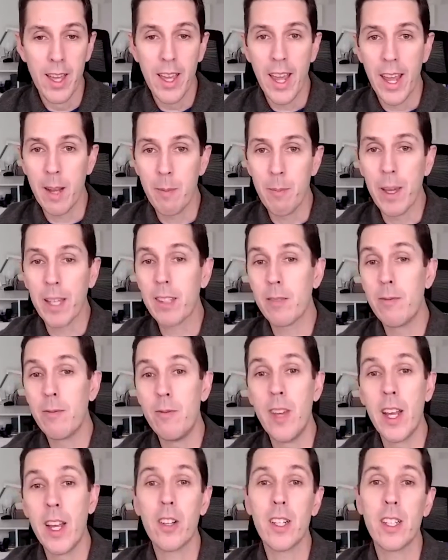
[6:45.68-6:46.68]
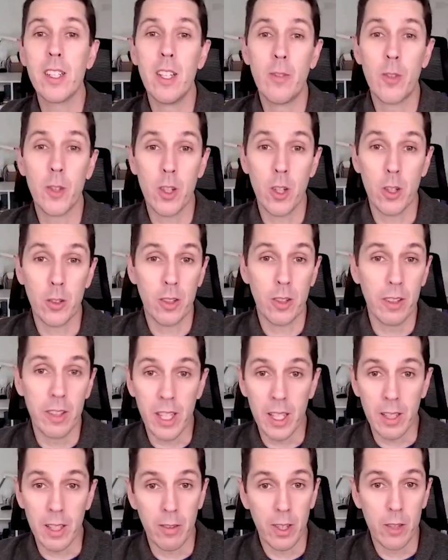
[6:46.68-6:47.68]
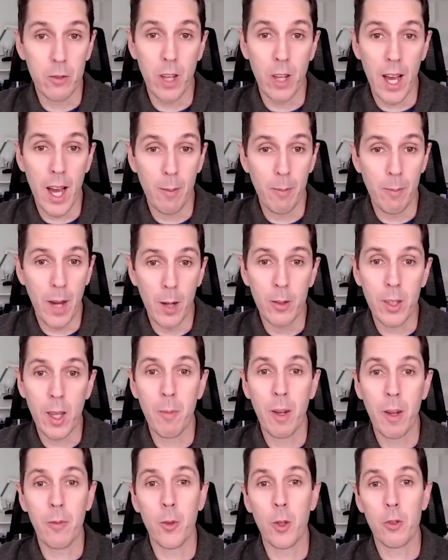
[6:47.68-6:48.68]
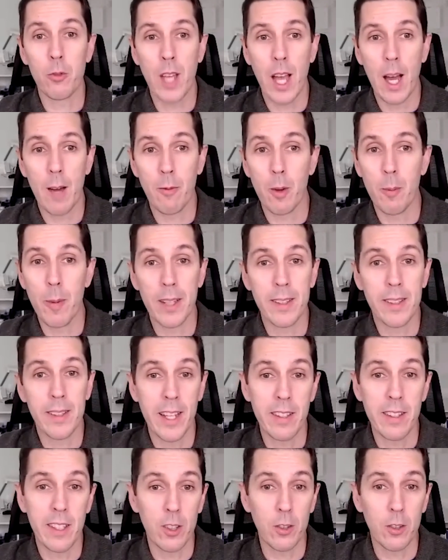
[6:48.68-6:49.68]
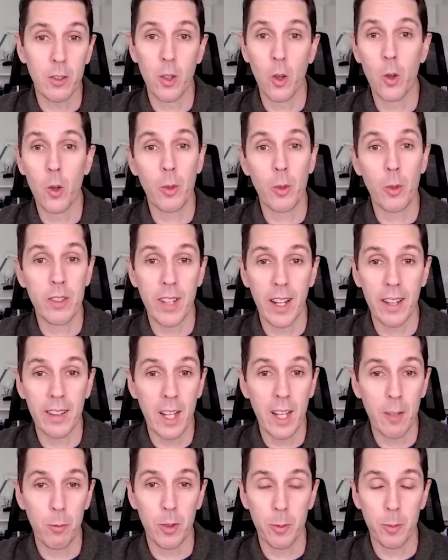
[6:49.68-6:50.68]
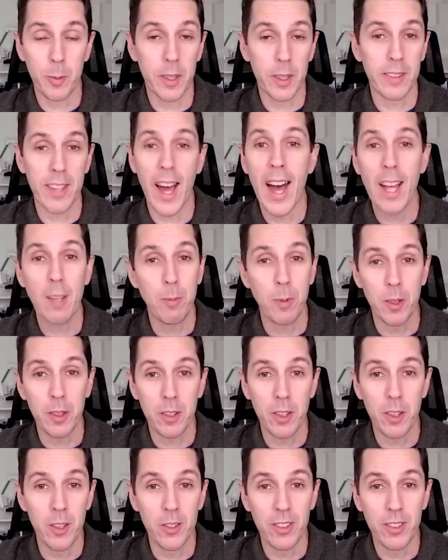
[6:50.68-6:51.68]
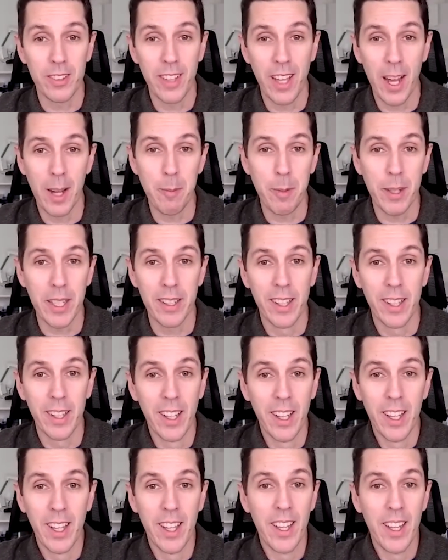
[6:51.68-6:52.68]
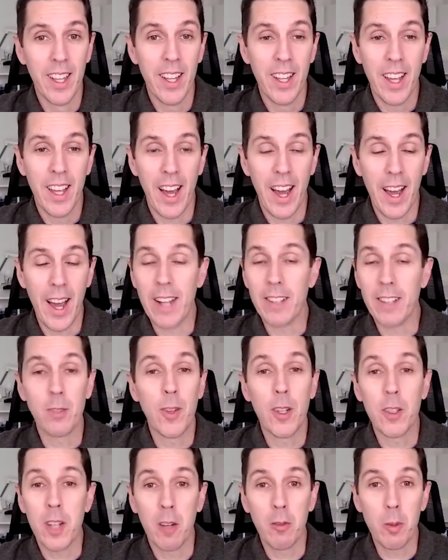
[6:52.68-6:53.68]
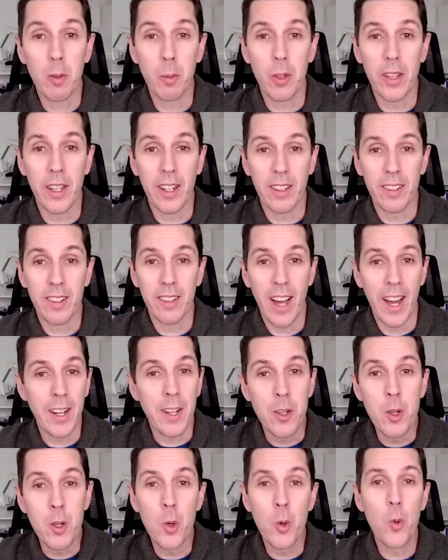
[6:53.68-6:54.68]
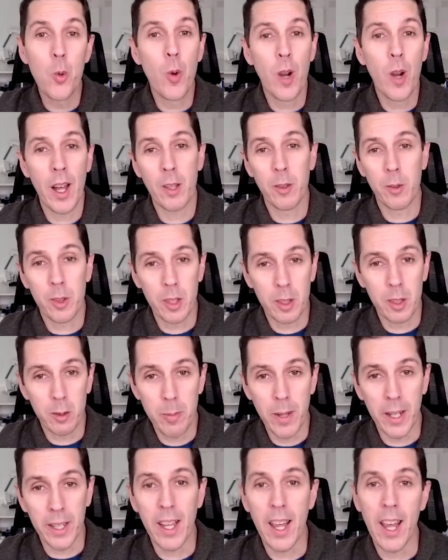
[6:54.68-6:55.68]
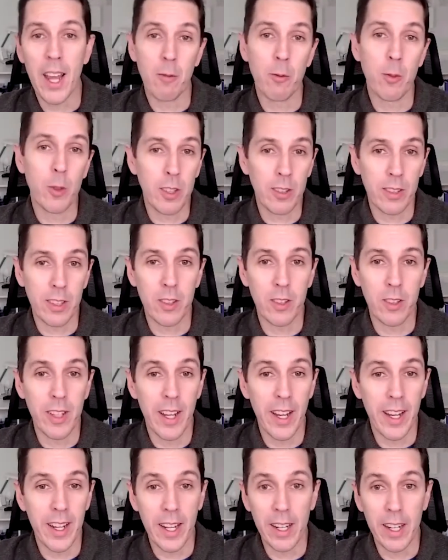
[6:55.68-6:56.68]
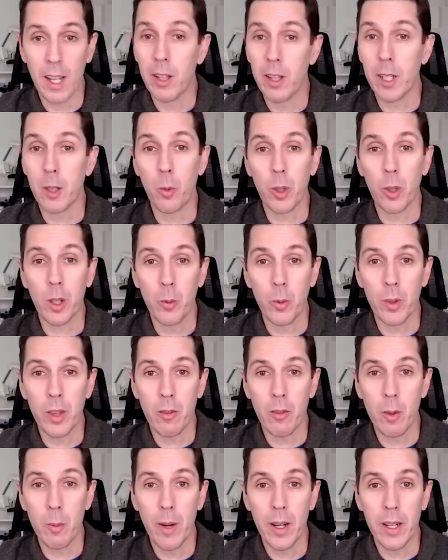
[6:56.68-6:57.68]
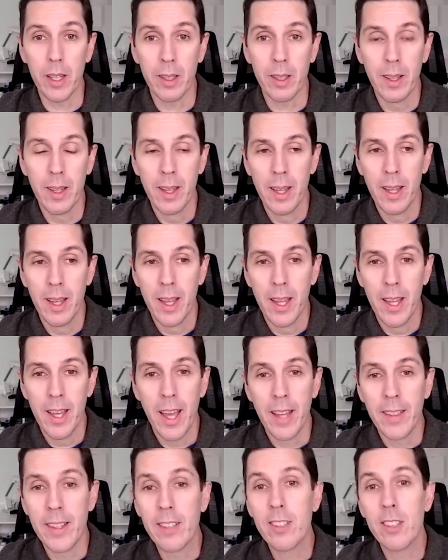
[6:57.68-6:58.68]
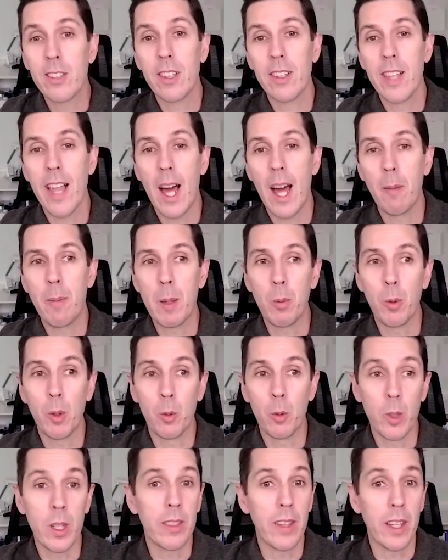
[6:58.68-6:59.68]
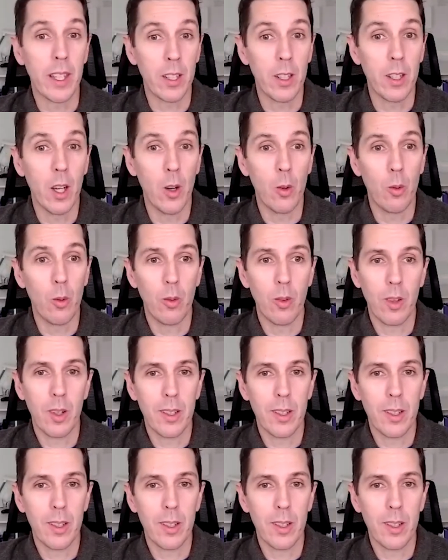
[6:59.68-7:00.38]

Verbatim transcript: And it makes it very difficult to leave a job. I was at my first job for about 10 years. And the only reason I left was because the hospital closed. I mean, I just felt comfortable there. I knew what I could expect every single day. And I liked working with everybody. And this has allowed people to rethink, you know,